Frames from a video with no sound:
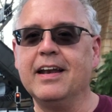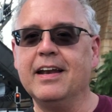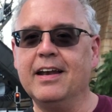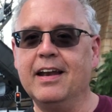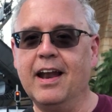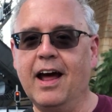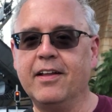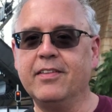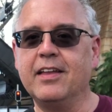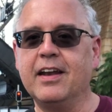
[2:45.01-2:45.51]

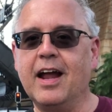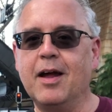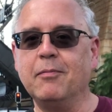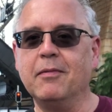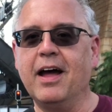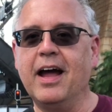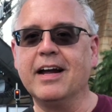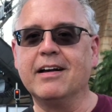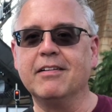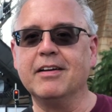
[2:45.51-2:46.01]
Not that I'm
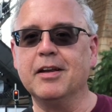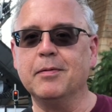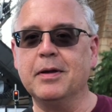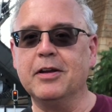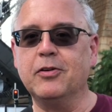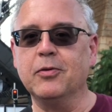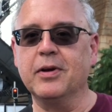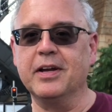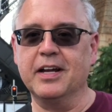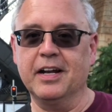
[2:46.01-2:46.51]
likely to be
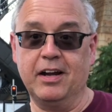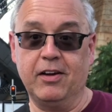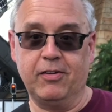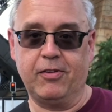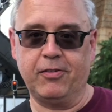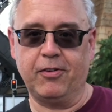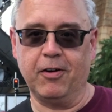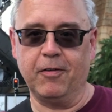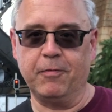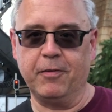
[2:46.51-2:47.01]
doing any
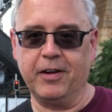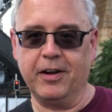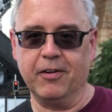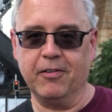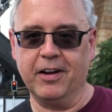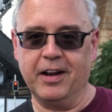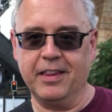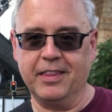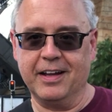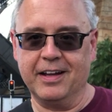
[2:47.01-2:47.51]
surfing or
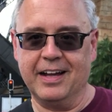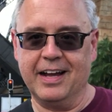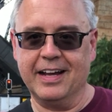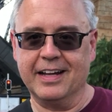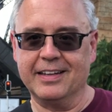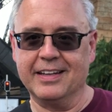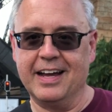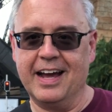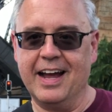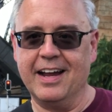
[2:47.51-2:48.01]
anything like
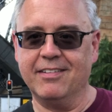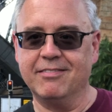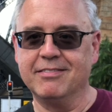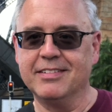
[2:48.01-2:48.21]
that.